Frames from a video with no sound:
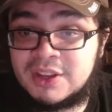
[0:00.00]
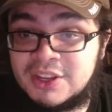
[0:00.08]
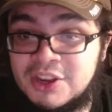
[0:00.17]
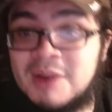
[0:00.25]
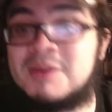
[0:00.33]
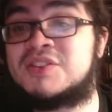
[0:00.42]
You
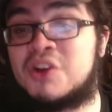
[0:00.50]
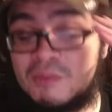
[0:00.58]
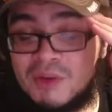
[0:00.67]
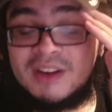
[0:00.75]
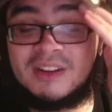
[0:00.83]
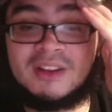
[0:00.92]
know what I mean? His home
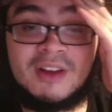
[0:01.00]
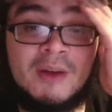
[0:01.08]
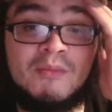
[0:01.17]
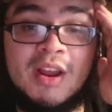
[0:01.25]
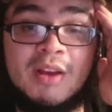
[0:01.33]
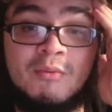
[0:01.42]
run
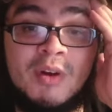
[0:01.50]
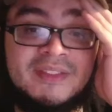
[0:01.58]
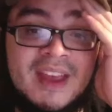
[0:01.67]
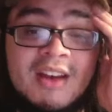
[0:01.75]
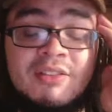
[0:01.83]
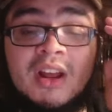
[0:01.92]
rate went
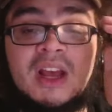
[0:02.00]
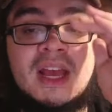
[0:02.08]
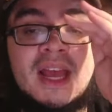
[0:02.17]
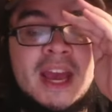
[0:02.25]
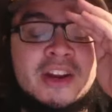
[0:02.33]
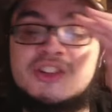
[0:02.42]
down
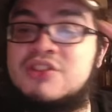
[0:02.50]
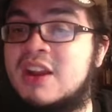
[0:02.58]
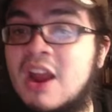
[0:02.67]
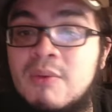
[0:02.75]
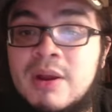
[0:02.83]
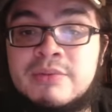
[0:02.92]
and his
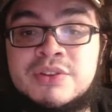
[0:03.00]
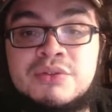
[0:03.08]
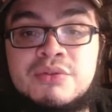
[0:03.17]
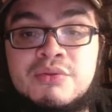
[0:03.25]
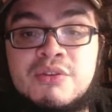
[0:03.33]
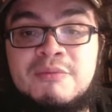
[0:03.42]
strikeout rate was
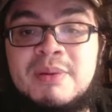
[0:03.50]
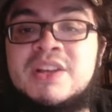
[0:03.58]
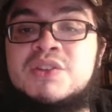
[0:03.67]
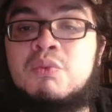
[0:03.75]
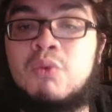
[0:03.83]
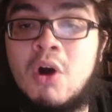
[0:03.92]
through the roof, but
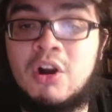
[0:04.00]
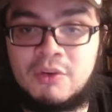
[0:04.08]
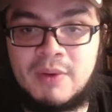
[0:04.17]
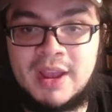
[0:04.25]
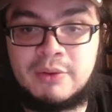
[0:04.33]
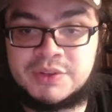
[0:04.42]
his walk
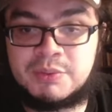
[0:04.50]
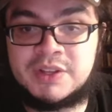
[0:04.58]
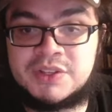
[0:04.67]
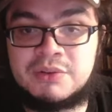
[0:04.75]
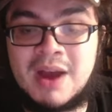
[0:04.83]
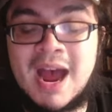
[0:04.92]
rate was way
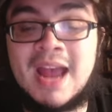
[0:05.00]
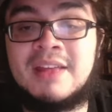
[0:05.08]
too high.